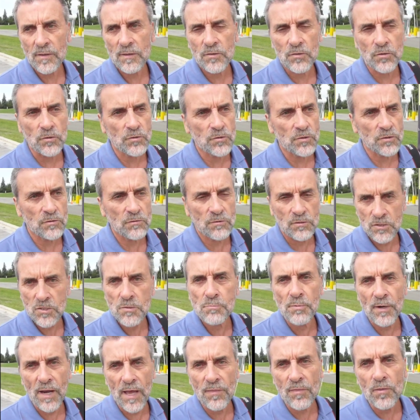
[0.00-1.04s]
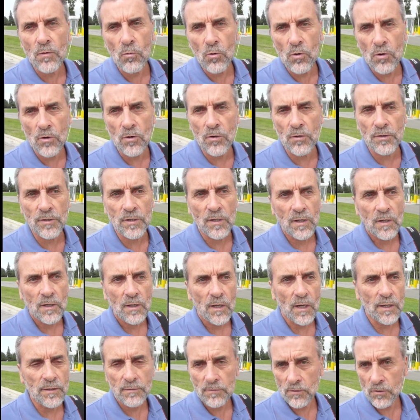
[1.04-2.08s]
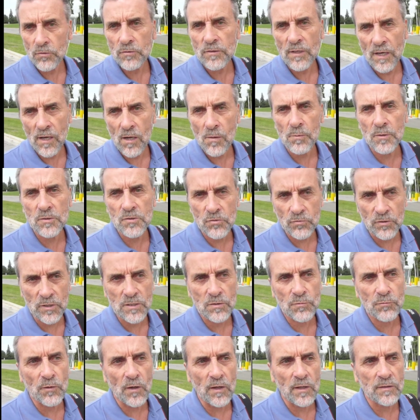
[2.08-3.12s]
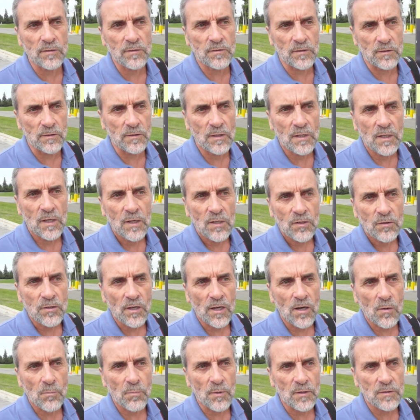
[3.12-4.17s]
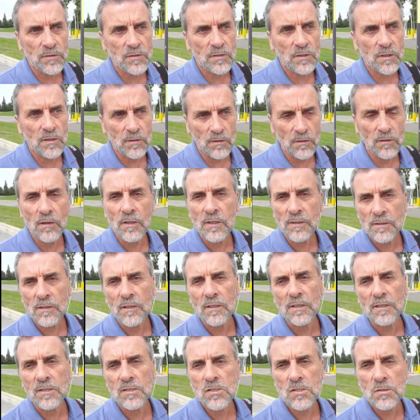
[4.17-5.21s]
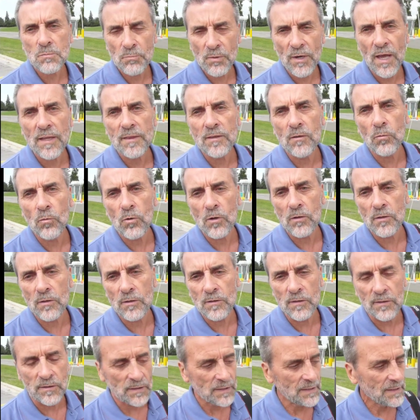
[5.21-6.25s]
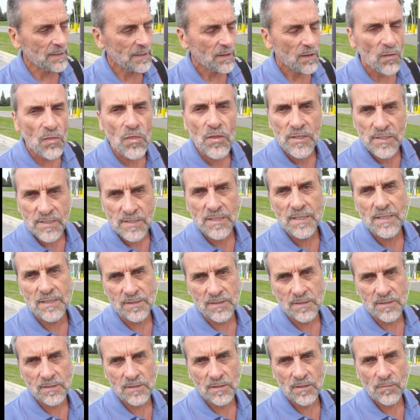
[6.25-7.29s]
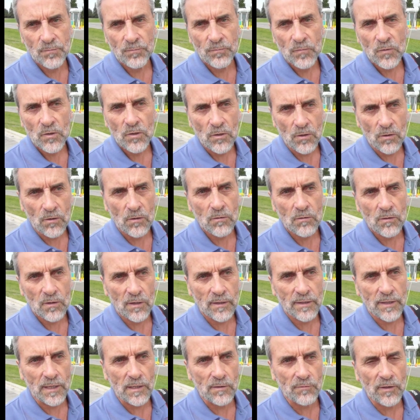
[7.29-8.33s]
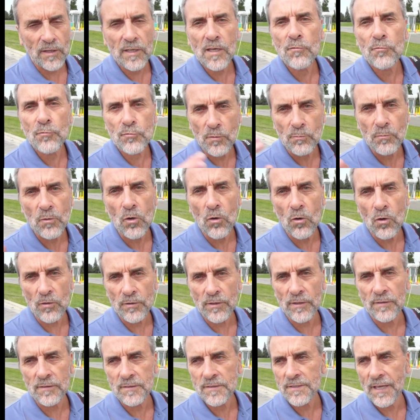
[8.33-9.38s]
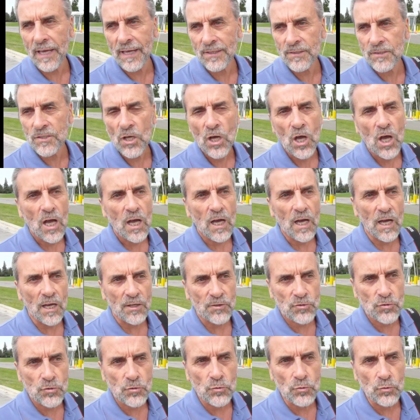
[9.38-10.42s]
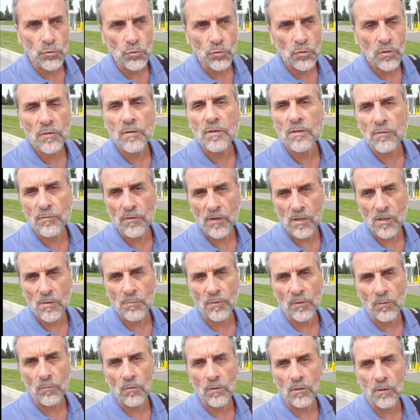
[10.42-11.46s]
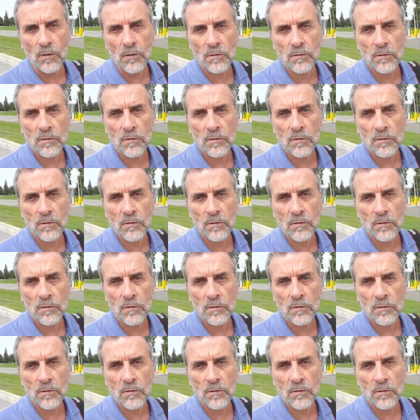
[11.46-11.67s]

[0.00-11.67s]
To spread the word and to help us raise funds and to help us literally spread the word that this is, a kind of a gift from God in a sense to the developing world.